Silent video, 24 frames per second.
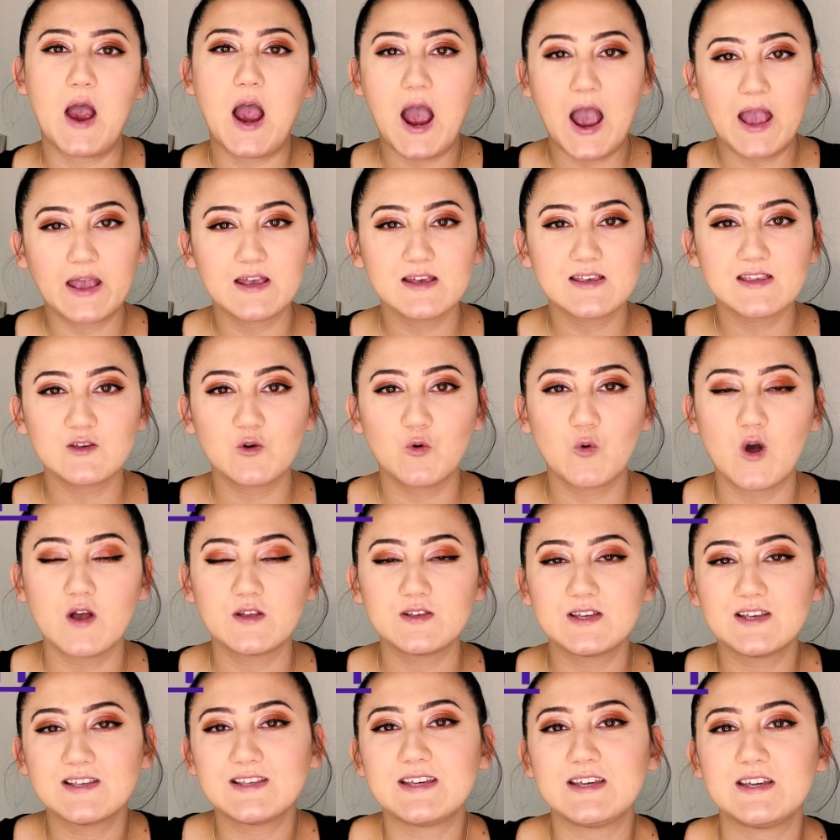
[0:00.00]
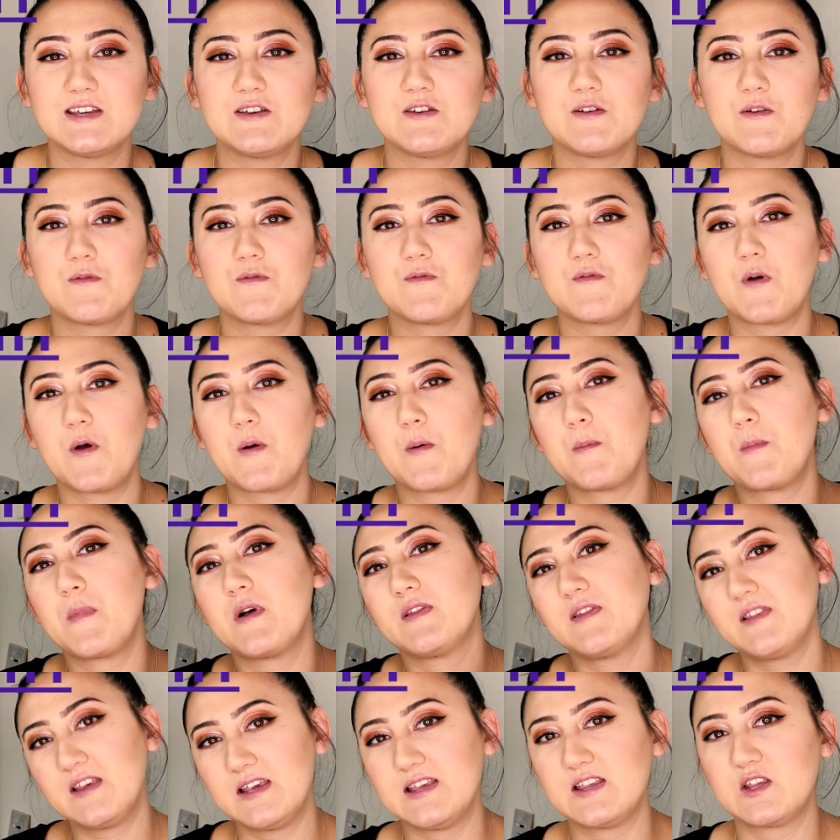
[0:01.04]
highest quantity from
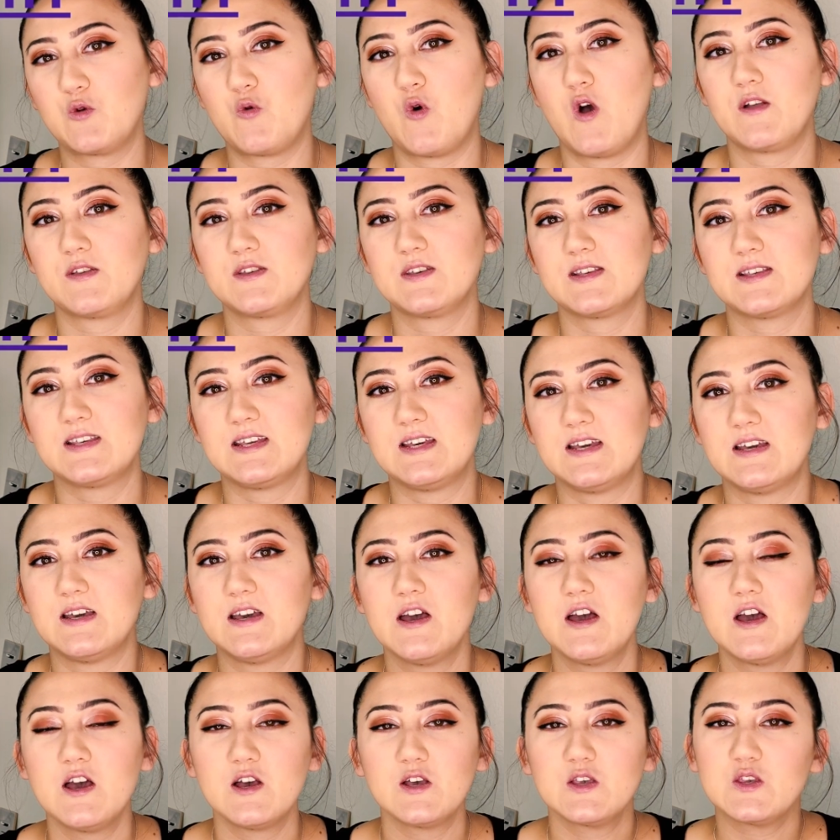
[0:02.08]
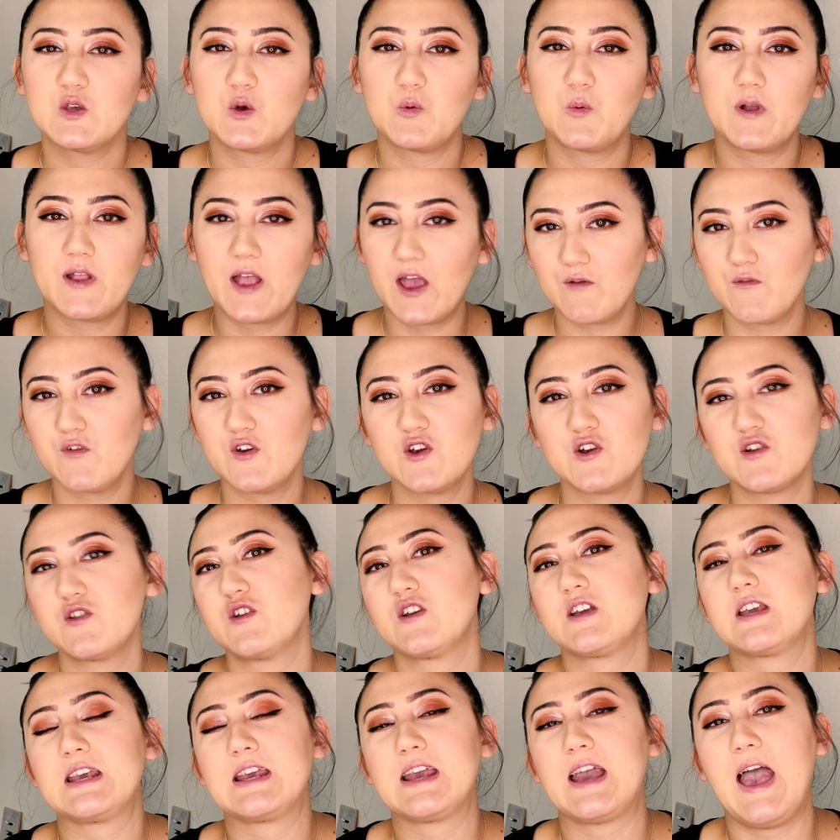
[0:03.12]
least quantity. So whenever you're
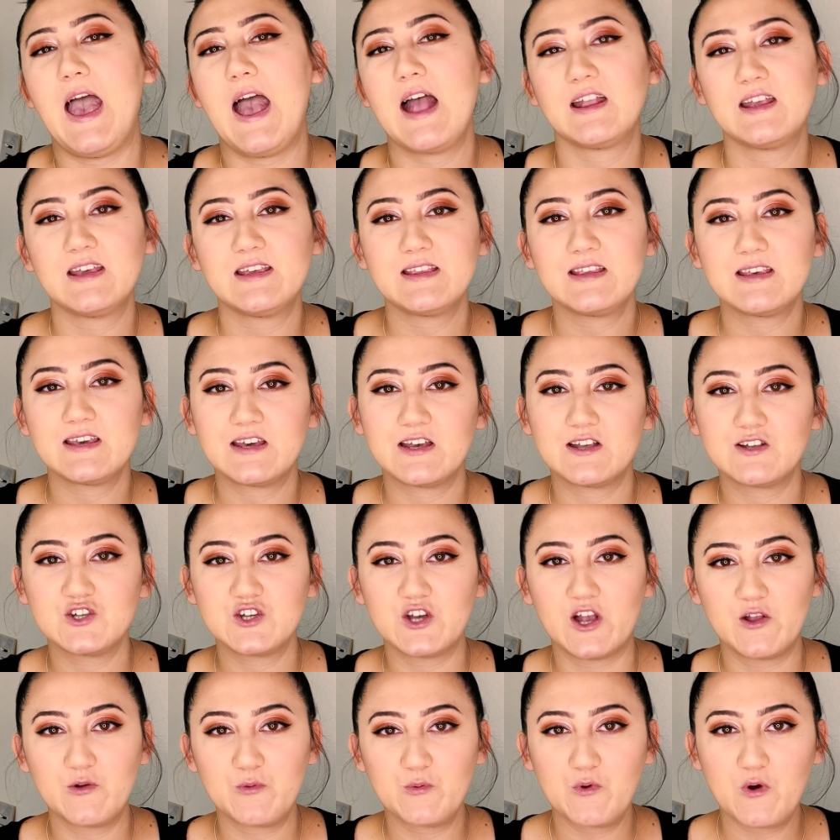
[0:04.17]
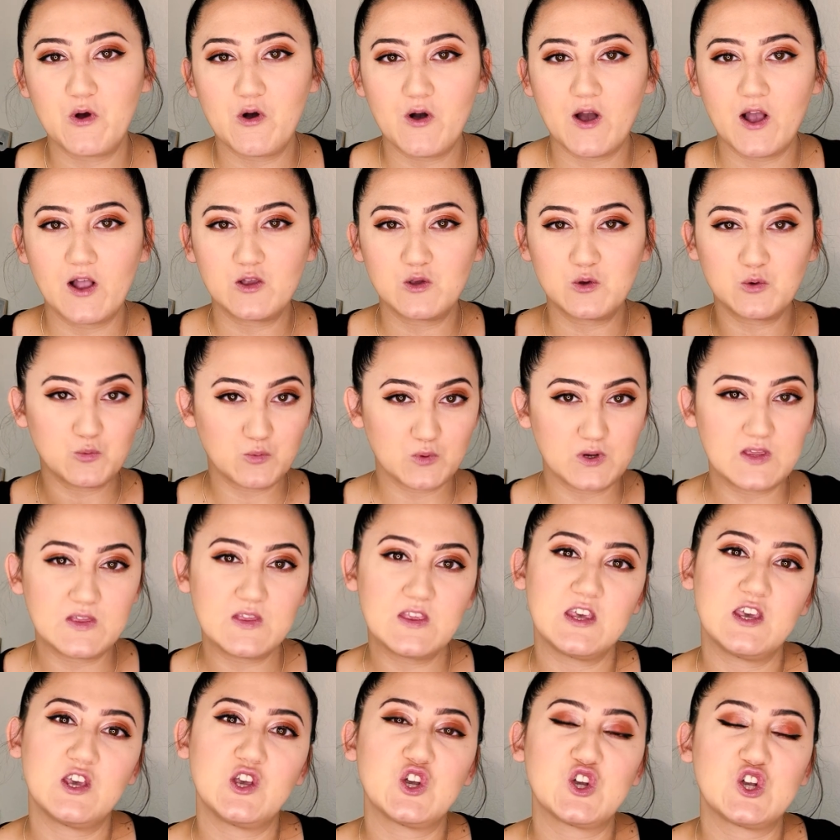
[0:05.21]
looking at anything in general and you read
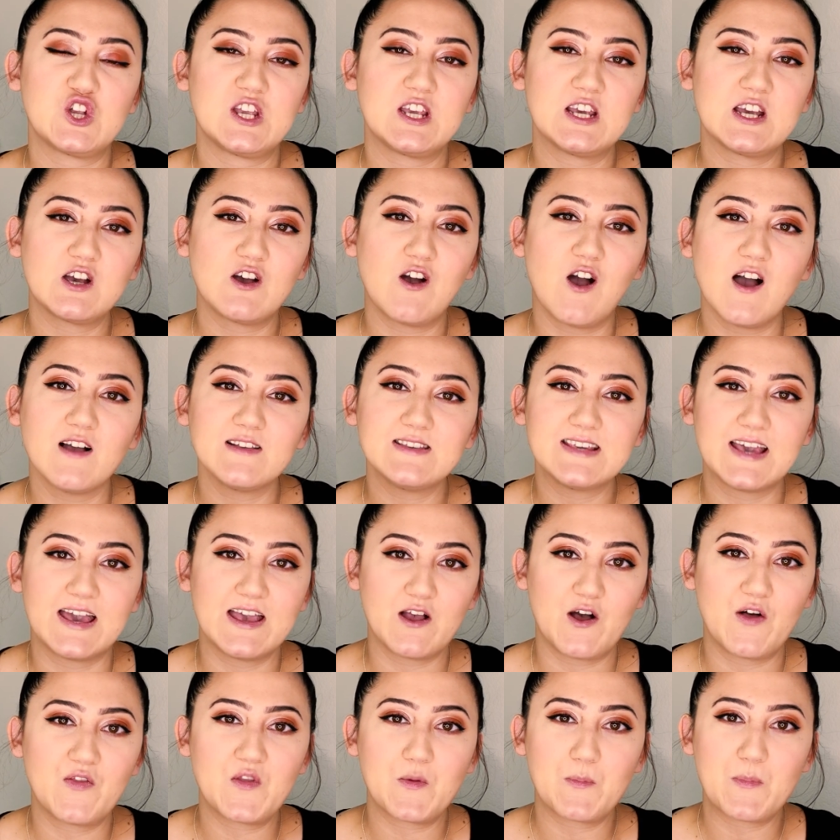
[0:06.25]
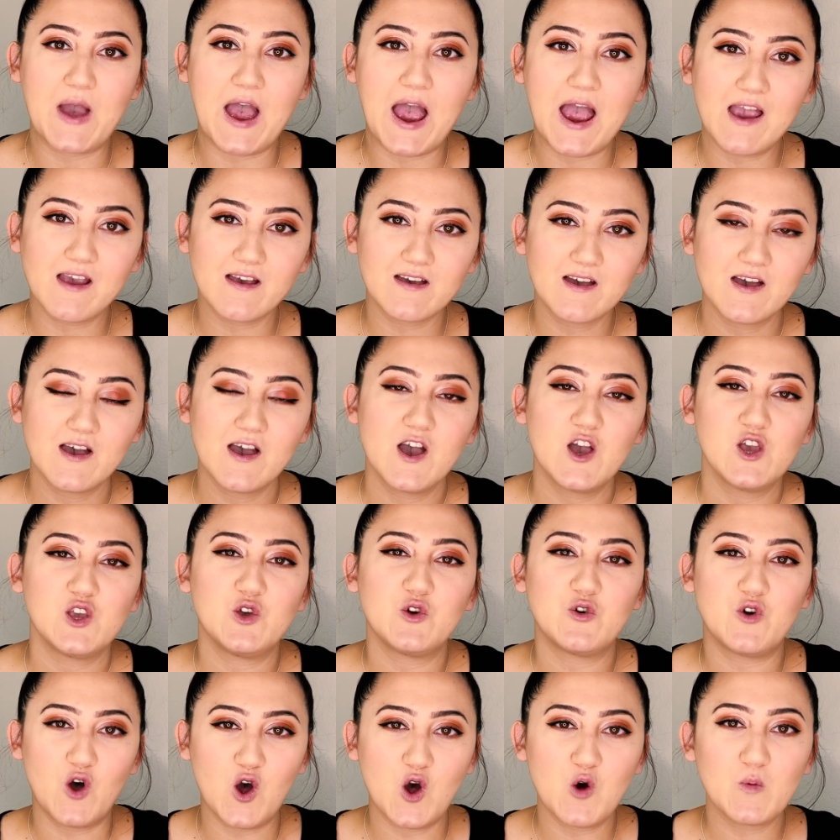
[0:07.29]
the ingredient content on the back,
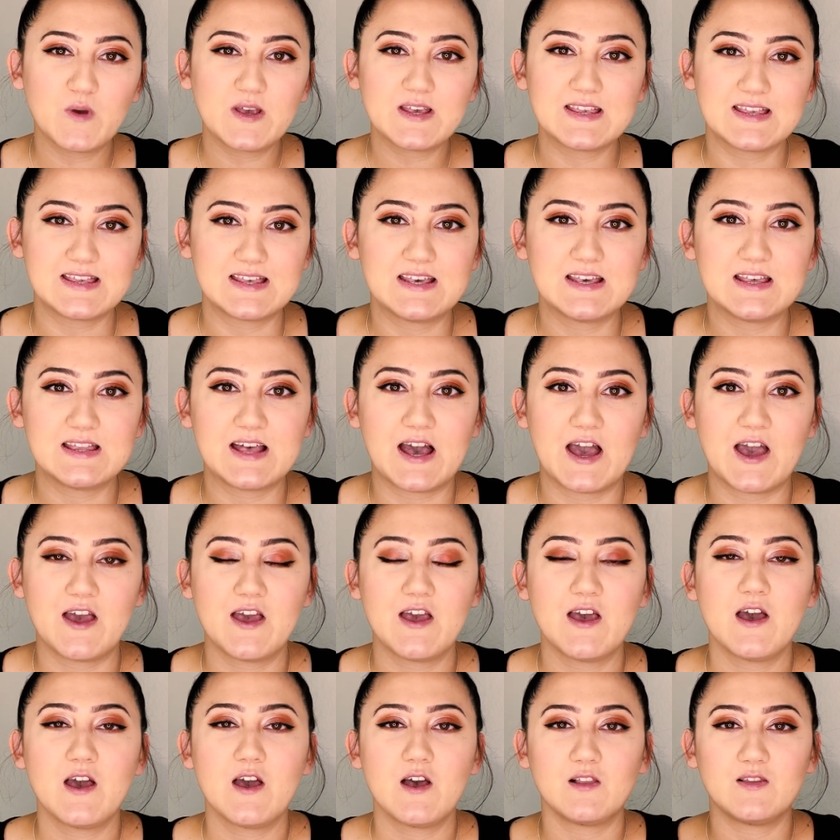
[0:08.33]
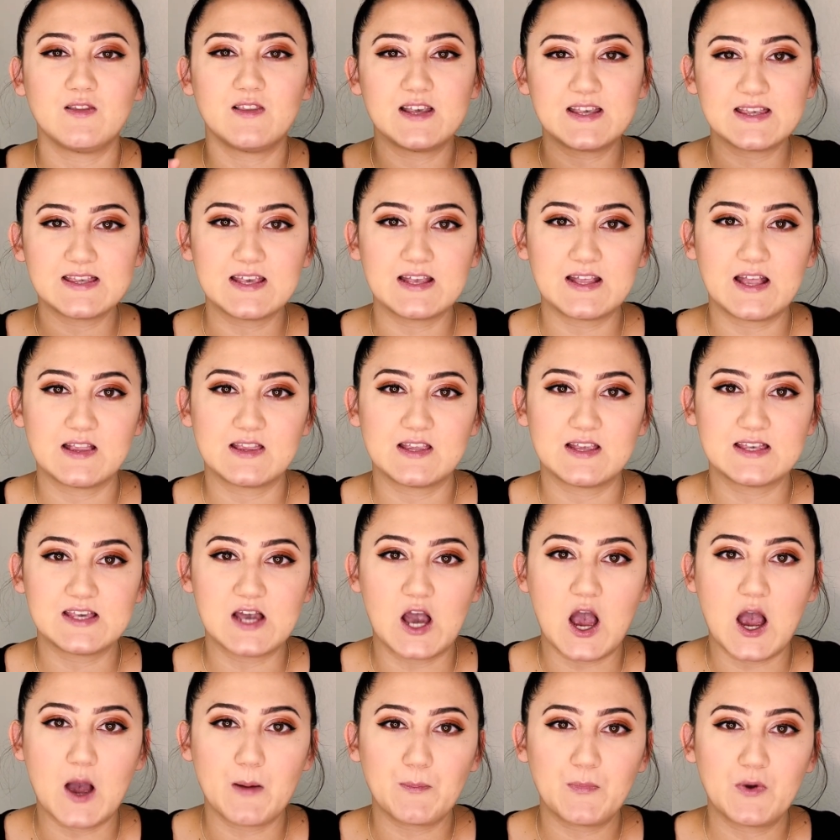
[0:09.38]
you'll always see that listed at the
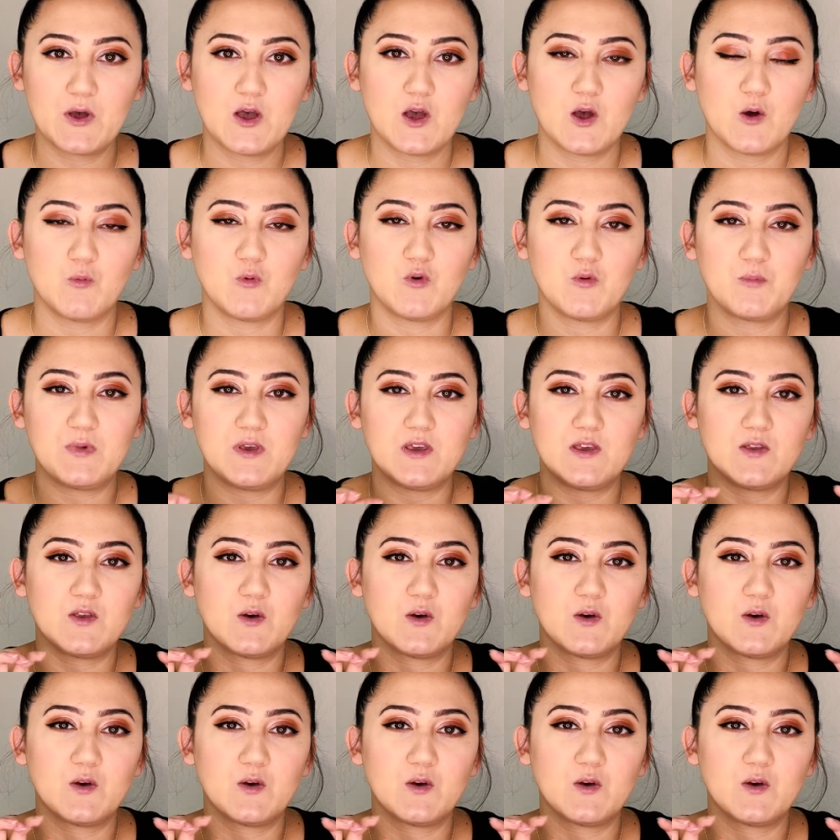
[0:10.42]
top will be